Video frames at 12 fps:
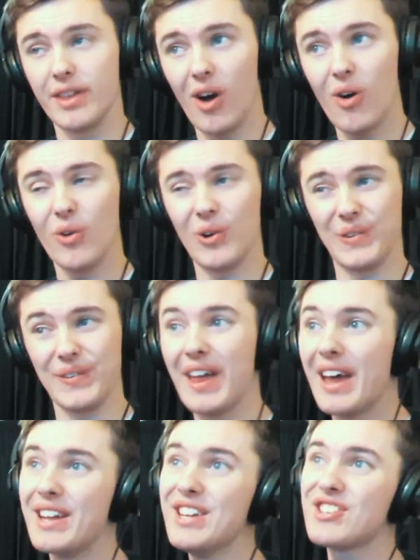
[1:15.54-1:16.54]
Yo,
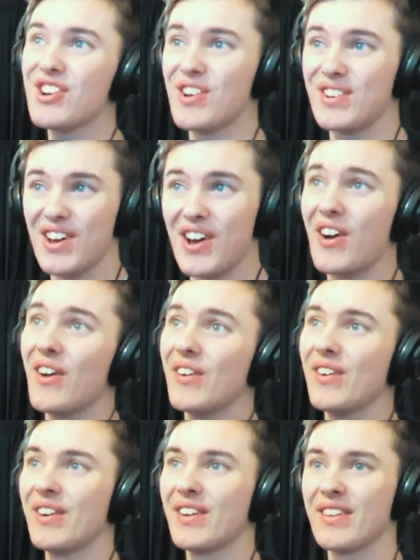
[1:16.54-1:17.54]
that intro
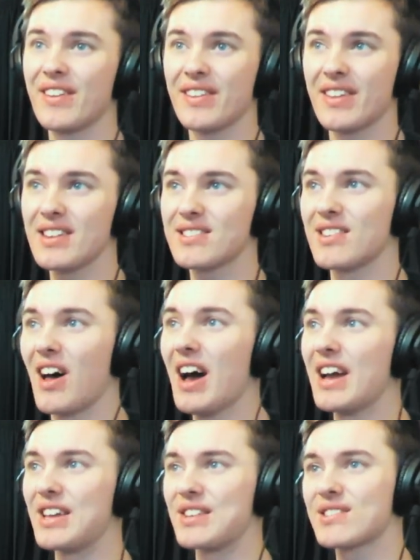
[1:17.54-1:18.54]
though, that's
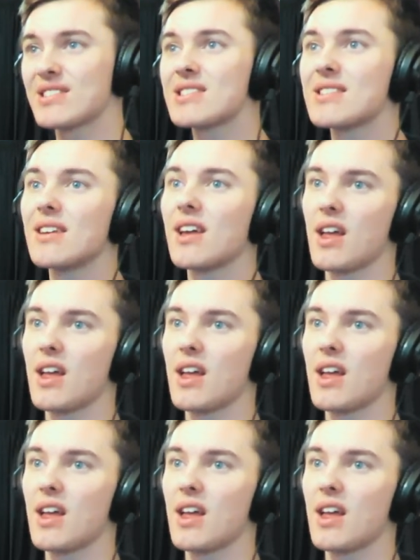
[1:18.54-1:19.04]
nice.